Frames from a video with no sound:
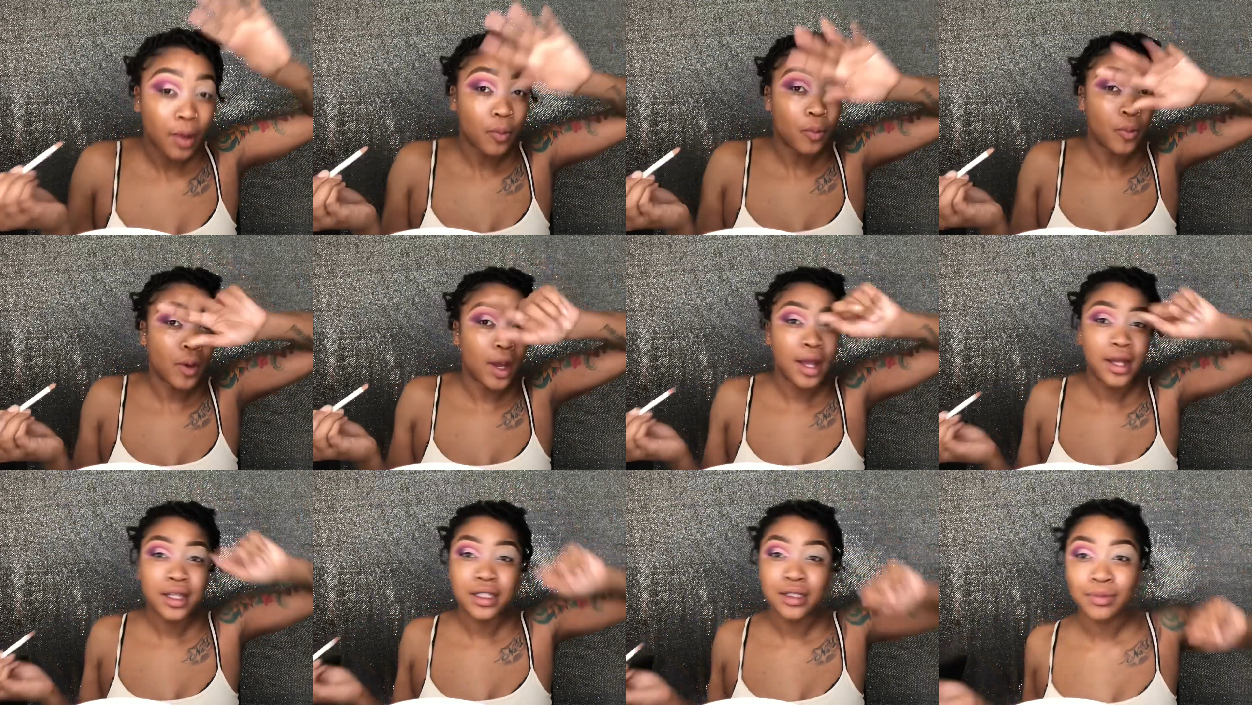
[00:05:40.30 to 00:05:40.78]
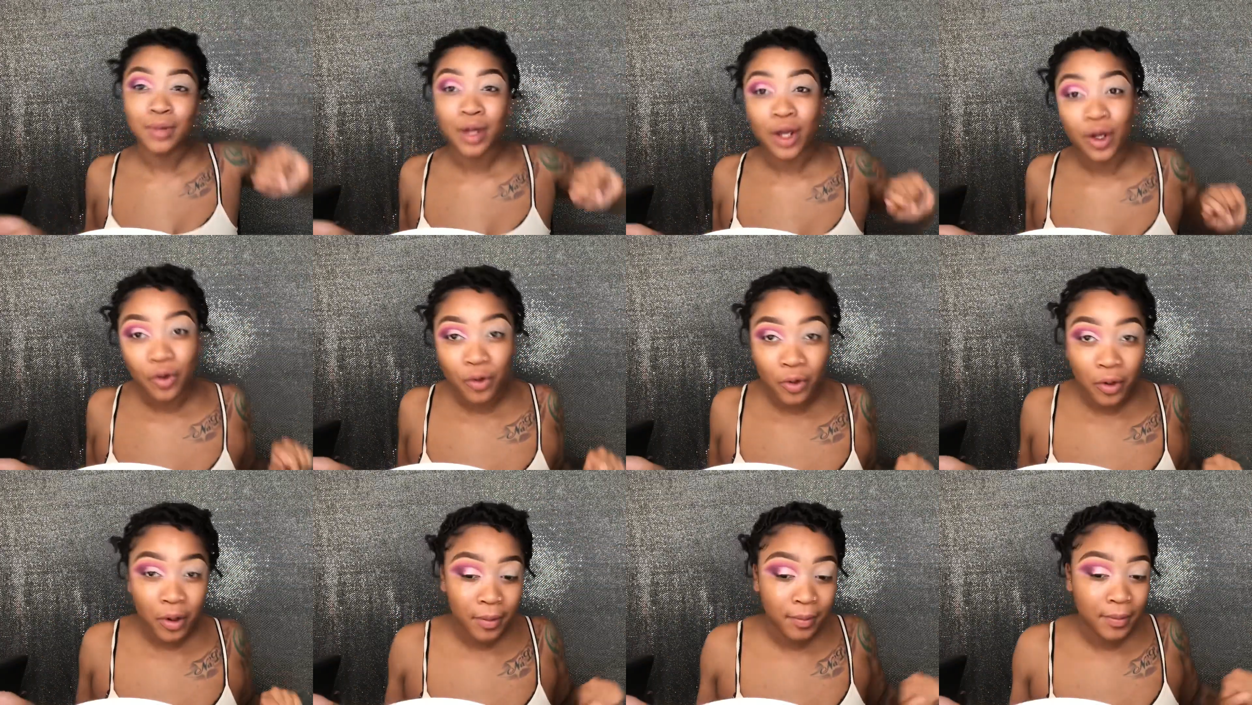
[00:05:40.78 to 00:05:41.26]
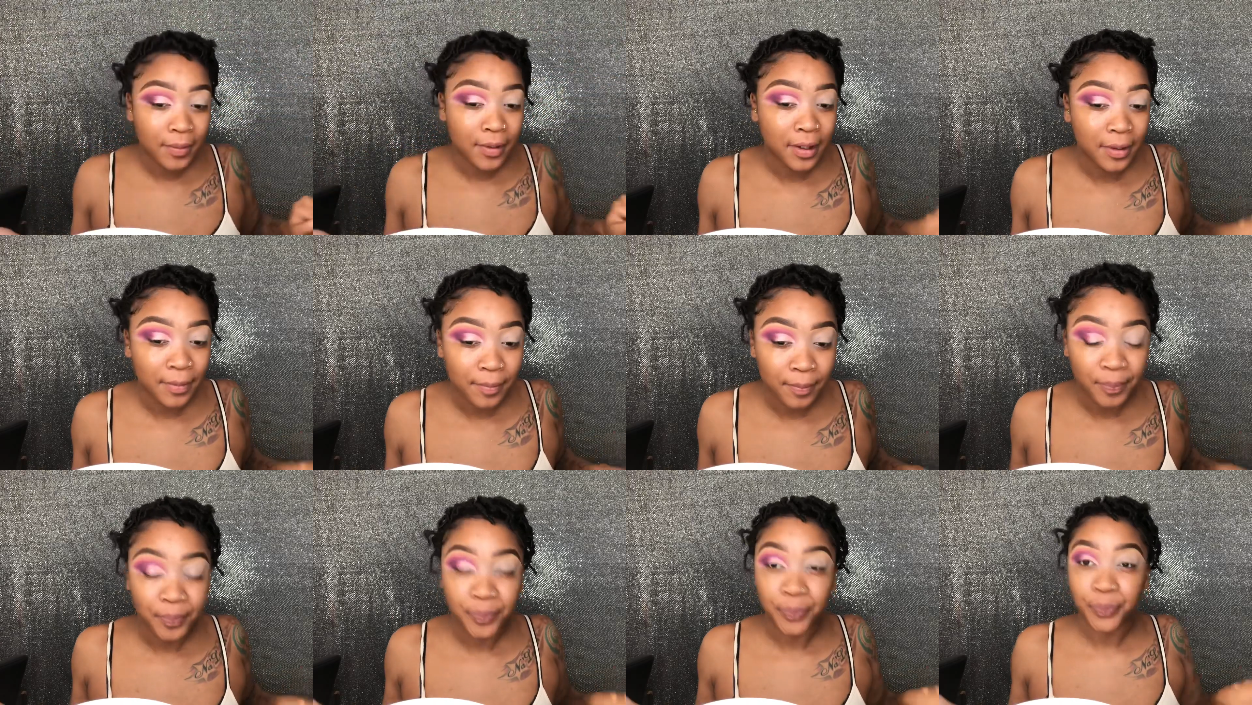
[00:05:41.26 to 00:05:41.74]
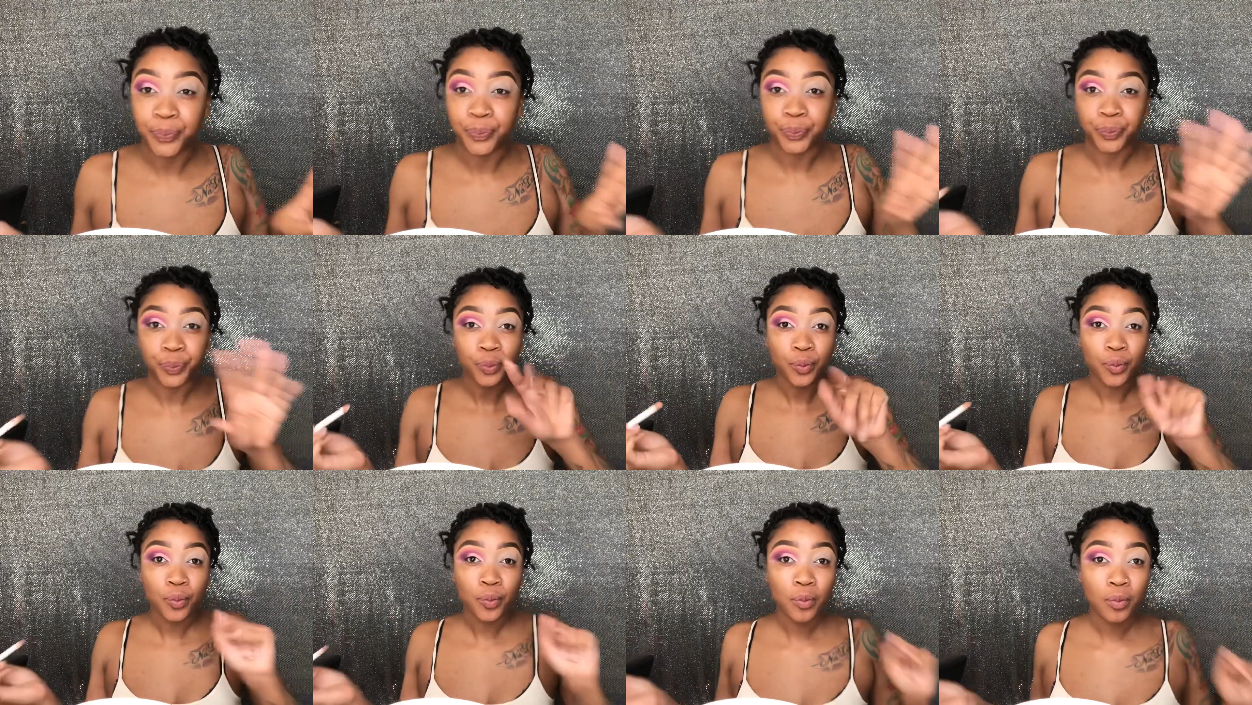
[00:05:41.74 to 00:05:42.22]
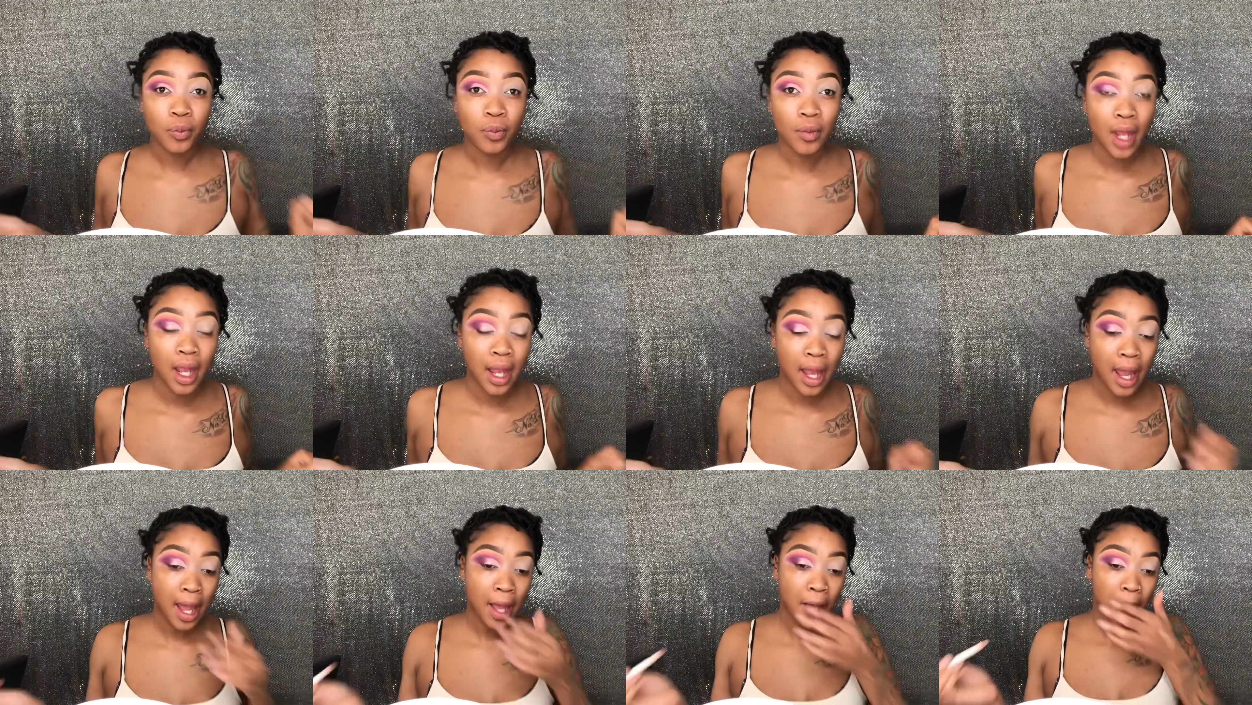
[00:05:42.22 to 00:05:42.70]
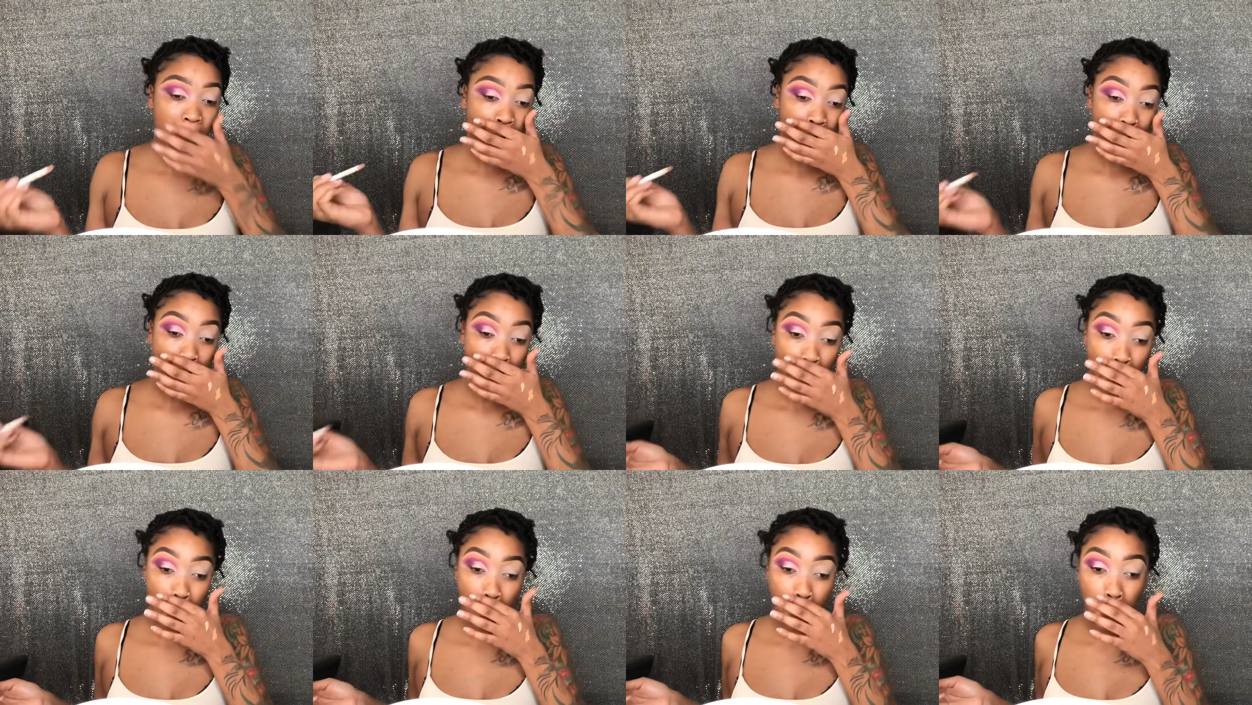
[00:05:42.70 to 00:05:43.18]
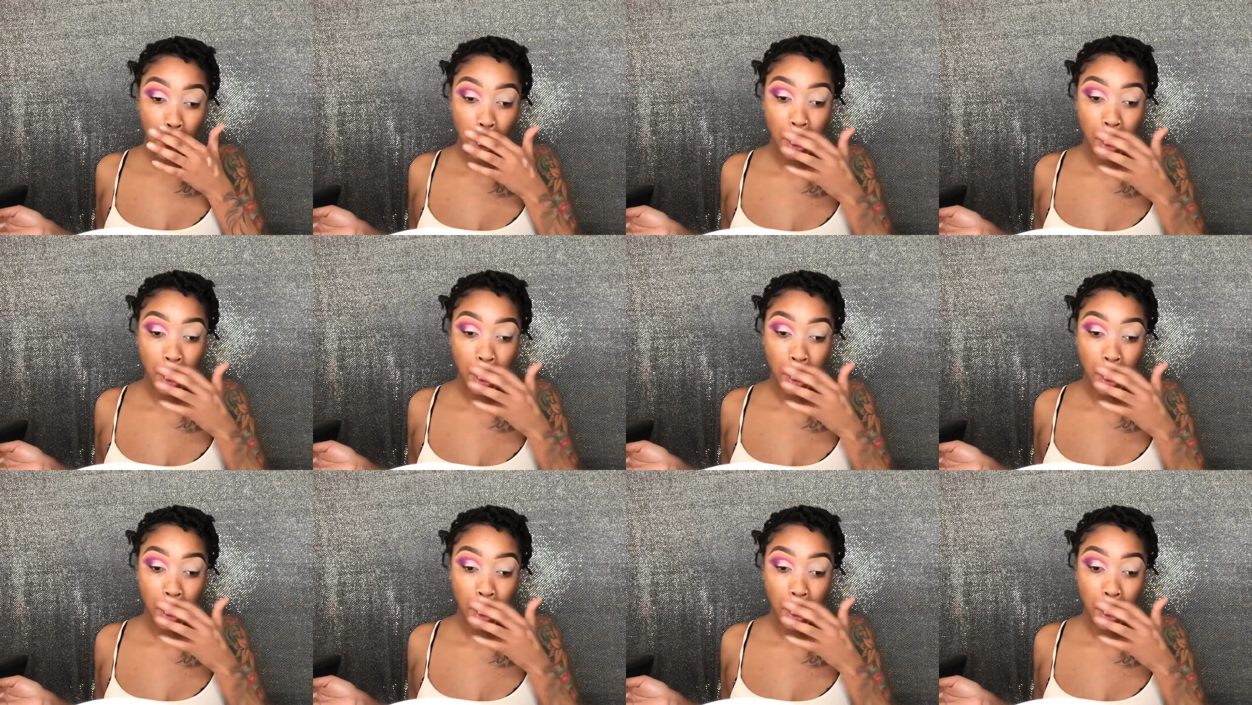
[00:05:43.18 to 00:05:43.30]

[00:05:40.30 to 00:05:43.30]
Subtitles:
Why is my arm up? I don't know.